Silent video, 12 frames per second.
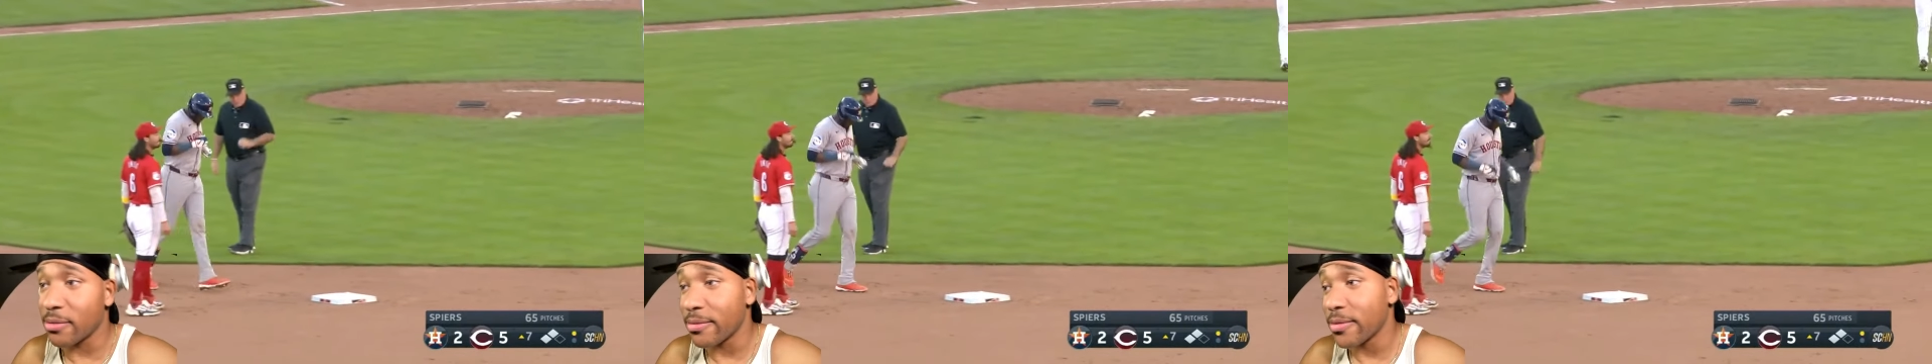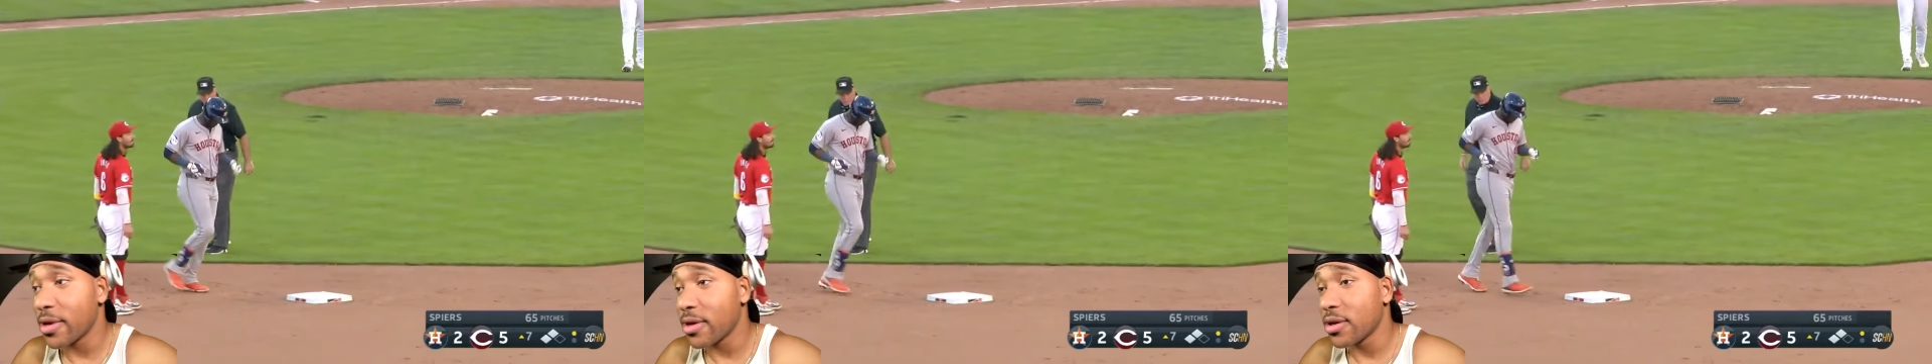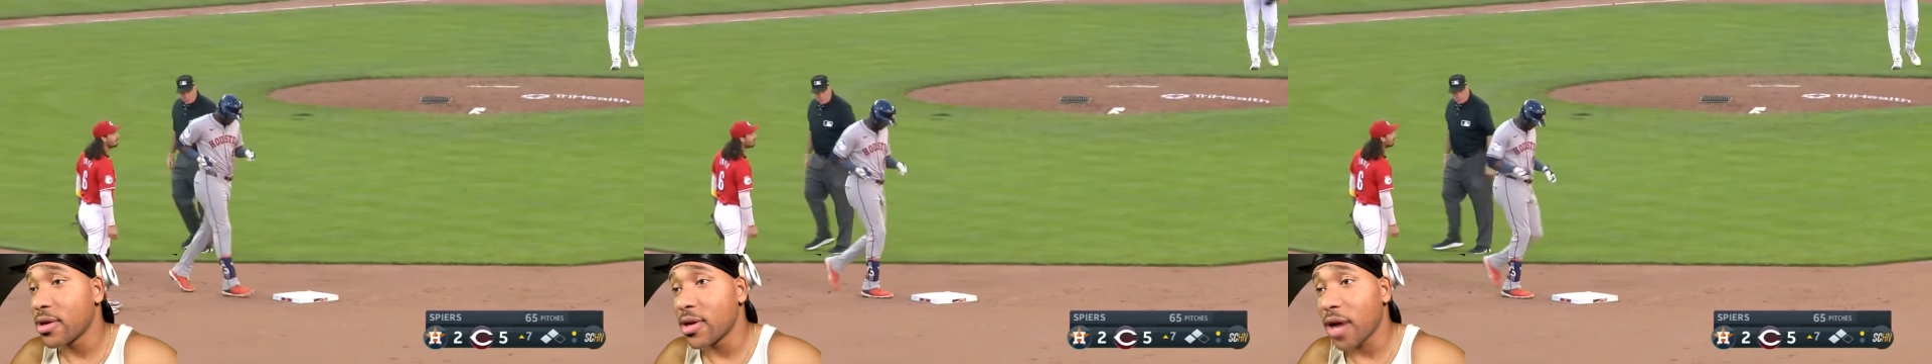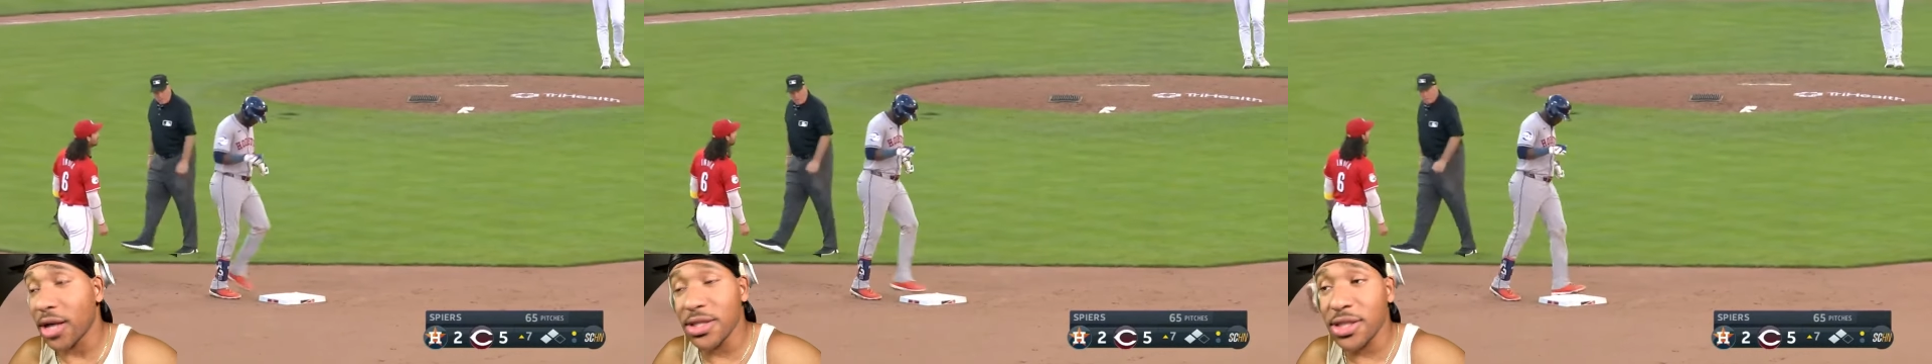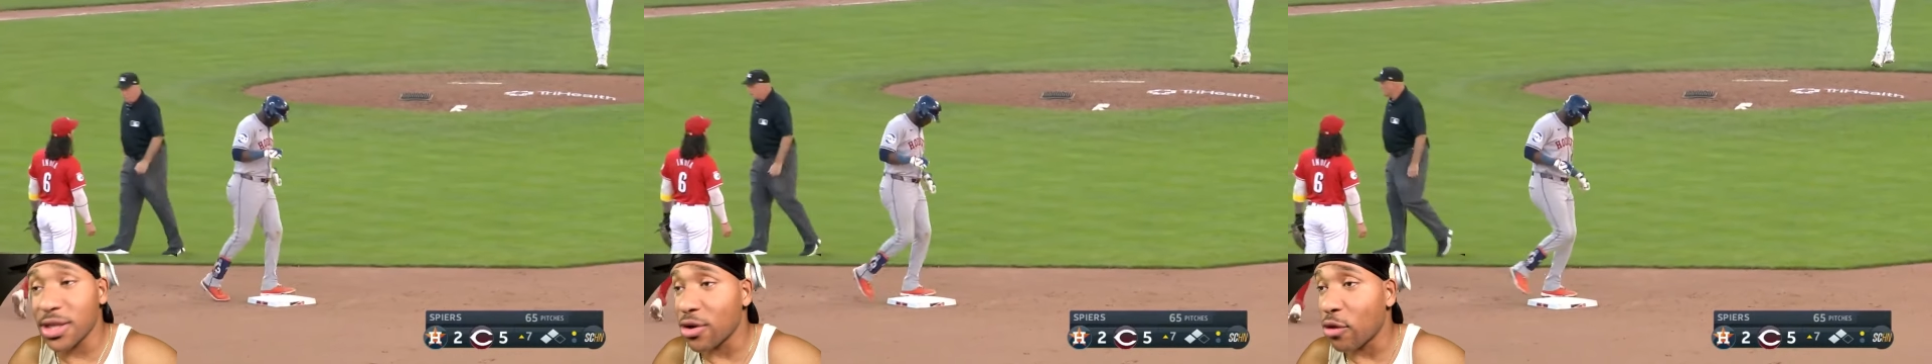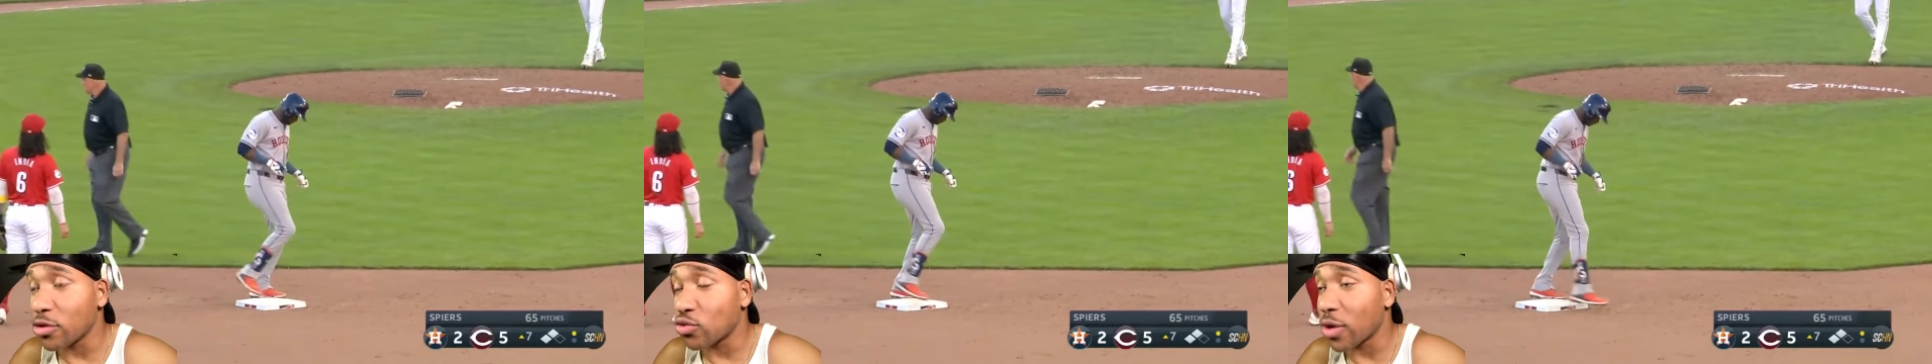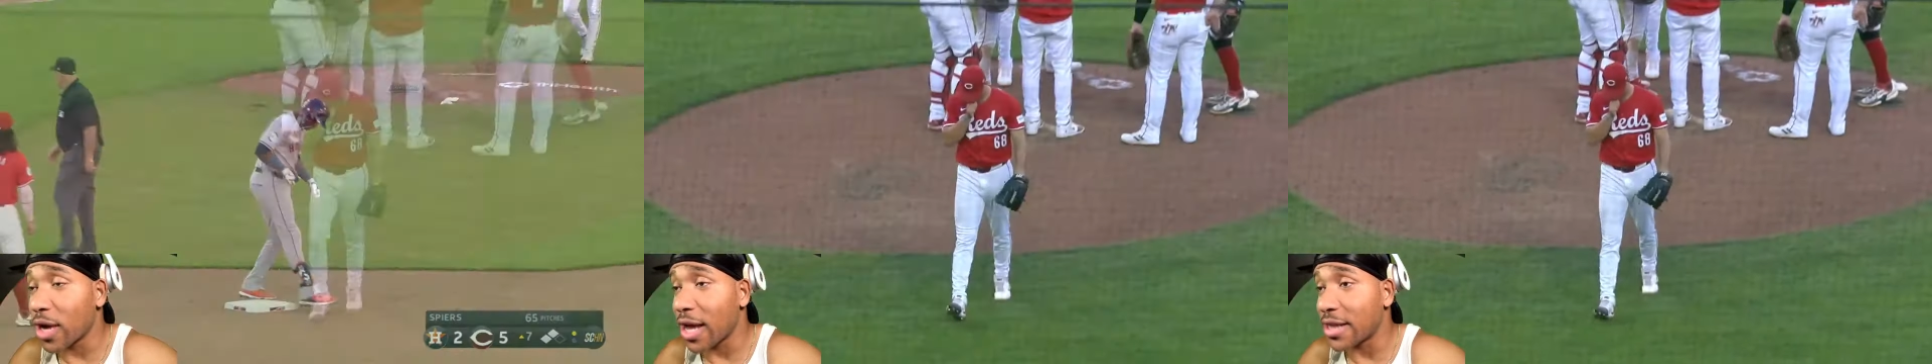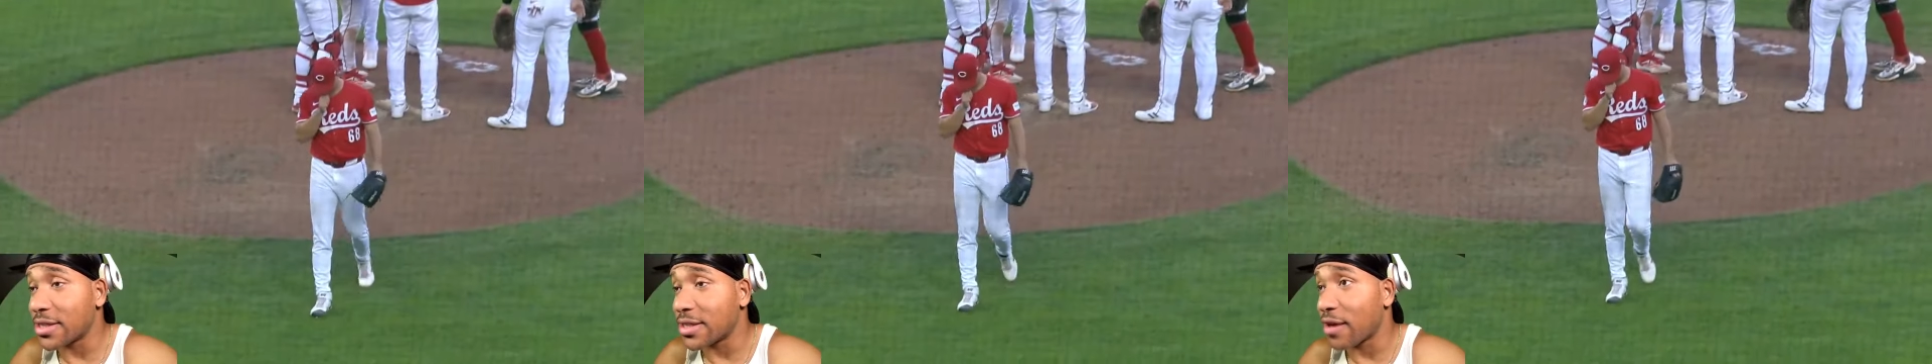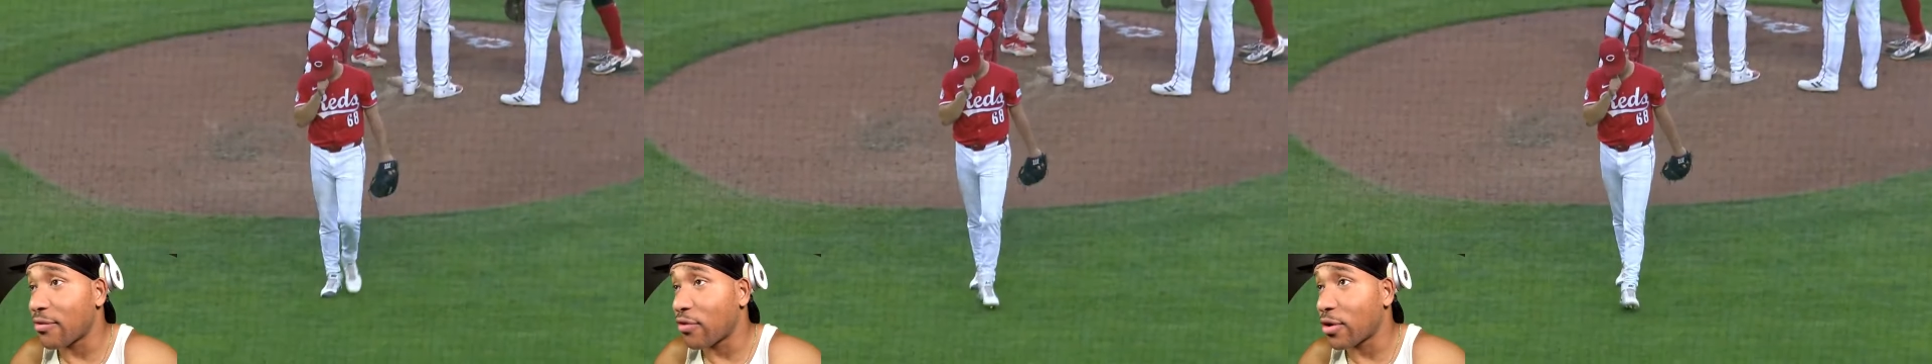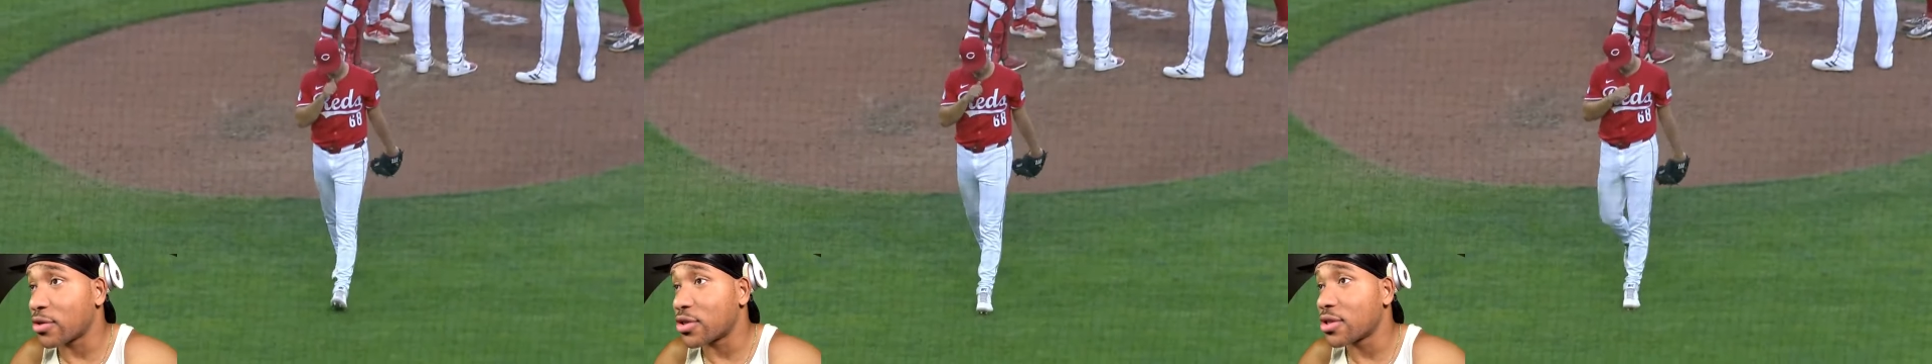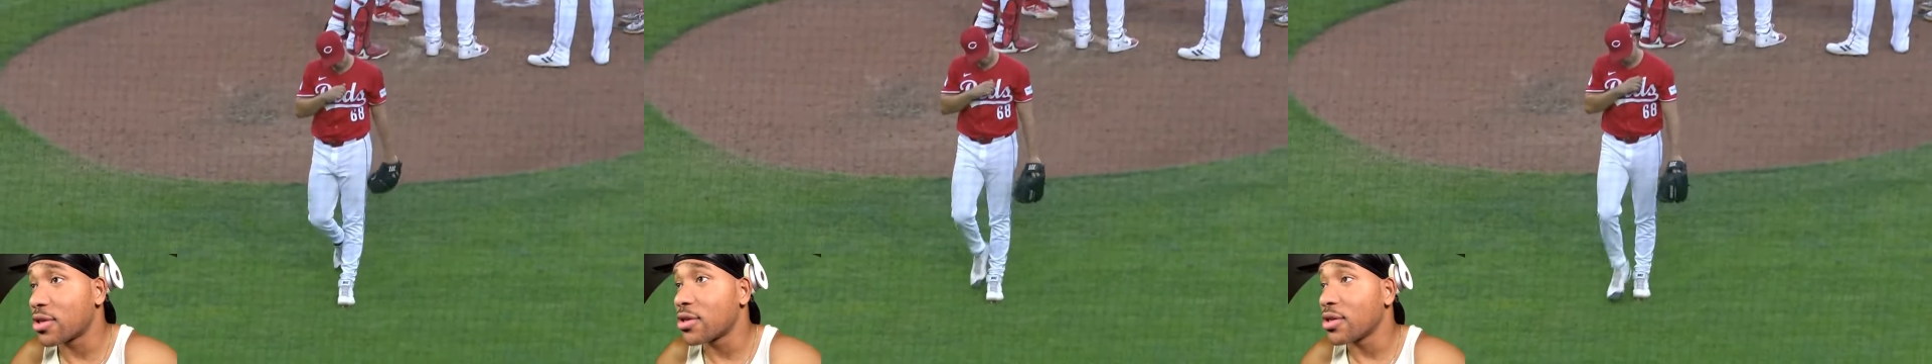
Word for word: I just didn't know which one I had to say first.